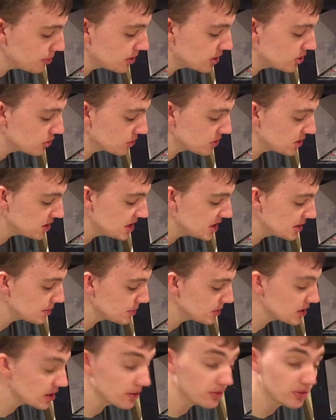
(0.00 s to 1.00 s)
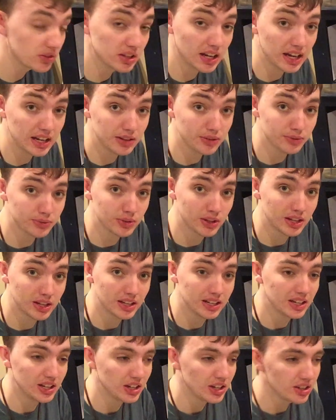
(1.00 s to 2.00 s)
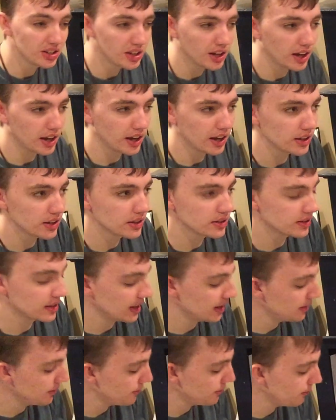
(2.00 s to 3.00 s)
because you'll see some stuff that kind of